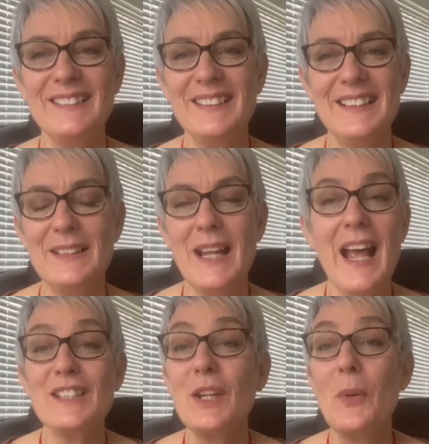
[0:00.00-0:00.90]
it
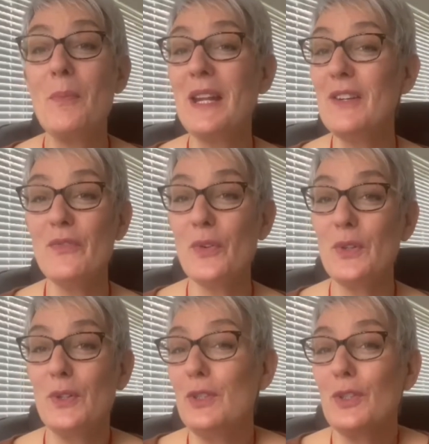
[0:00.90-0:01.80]
has no meaning for
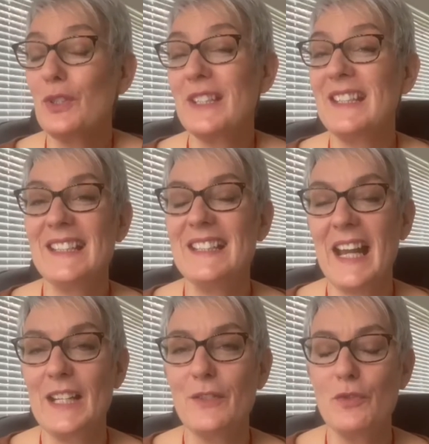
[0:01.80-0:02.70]
you. You're just in this
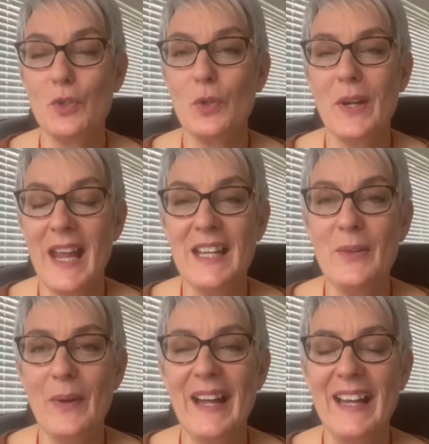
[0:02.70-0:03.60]
state of joy
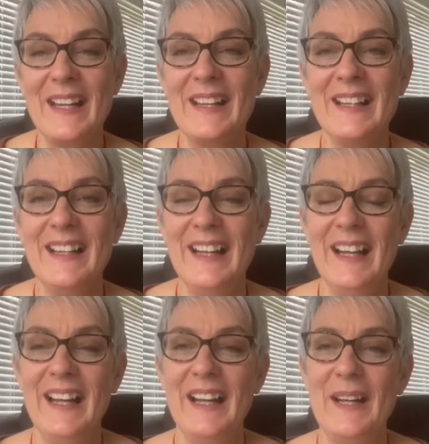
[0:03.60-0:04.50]
anyway.
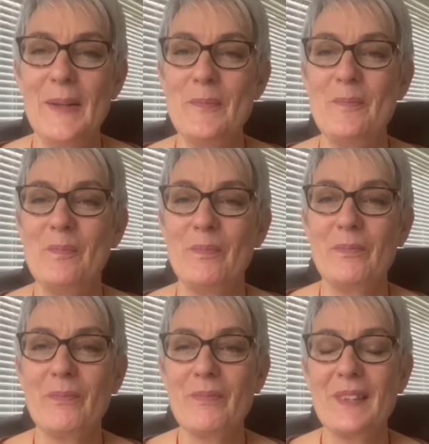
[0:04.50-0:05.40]
Um,
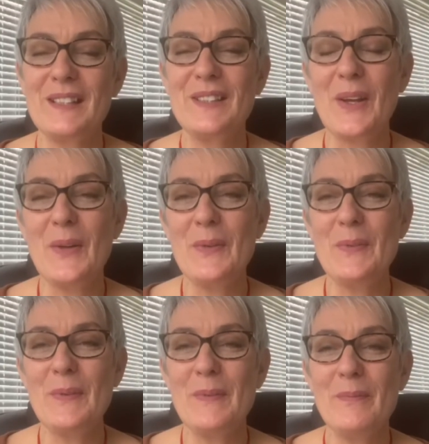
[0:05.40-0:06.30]
so,
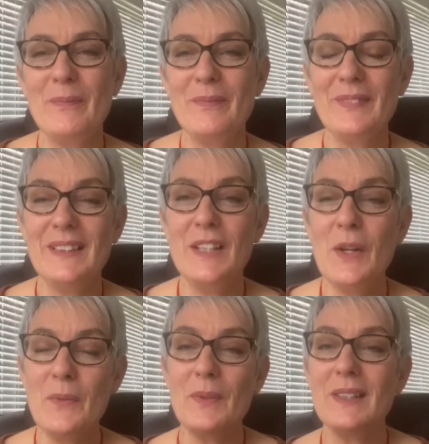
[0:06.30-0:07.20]
you
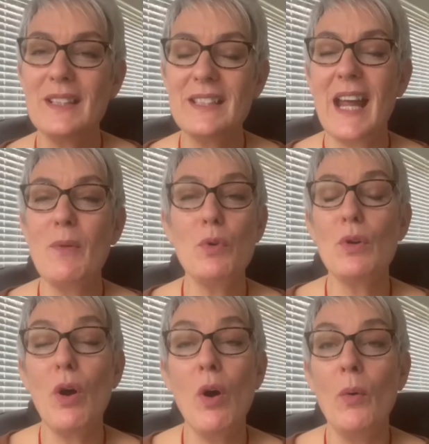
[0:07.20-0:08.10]
know, the day will
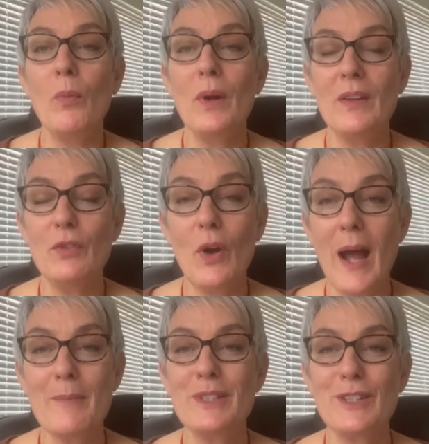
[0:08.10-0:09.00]
come if you're
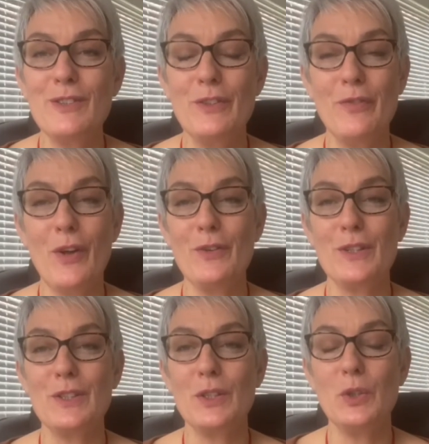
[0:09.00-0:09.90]
absolutely
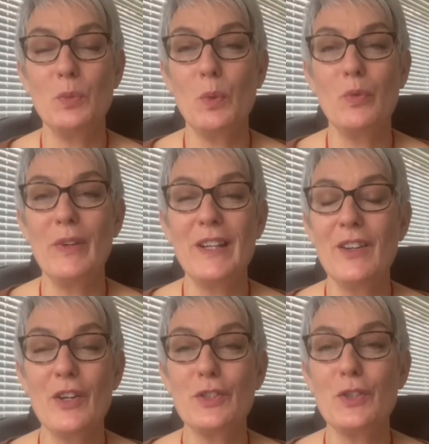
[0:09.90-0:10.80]
focused that you will
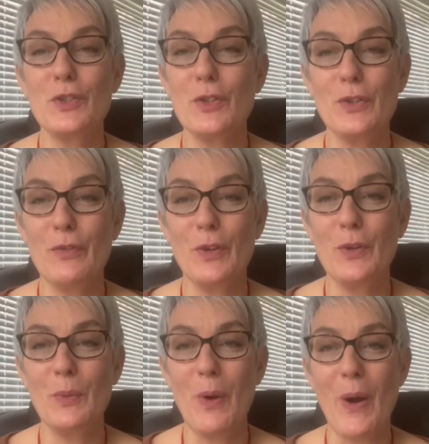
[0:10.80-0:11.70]
realize the truth of who
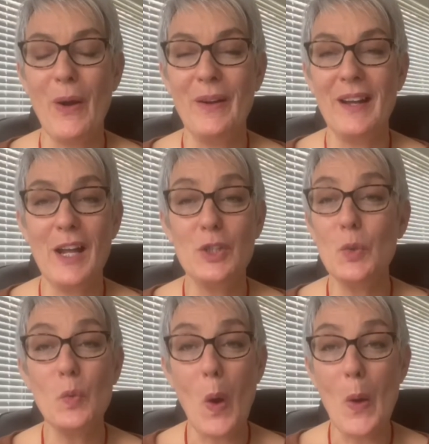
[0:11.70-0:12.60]
you are and
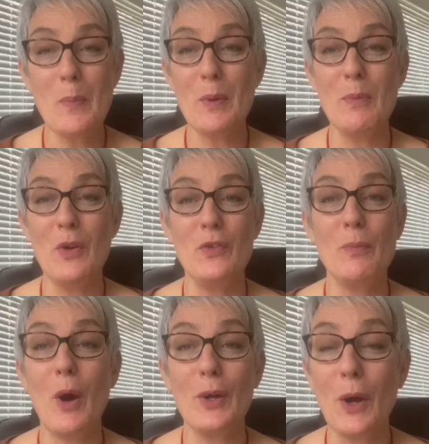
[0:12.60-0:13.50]
you won't be
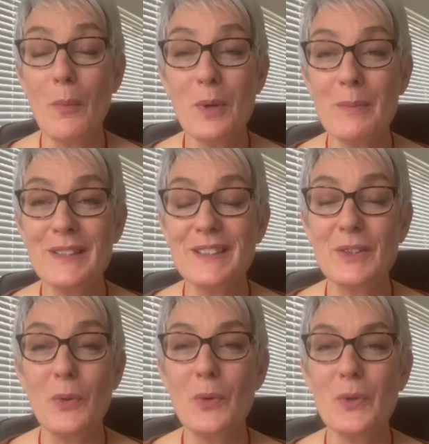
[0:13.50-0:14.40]
moved by compliments
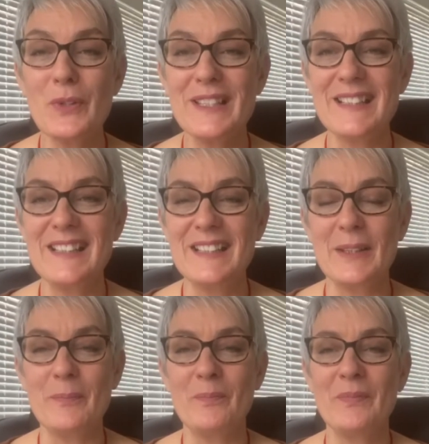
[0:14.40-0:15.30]
or criticism.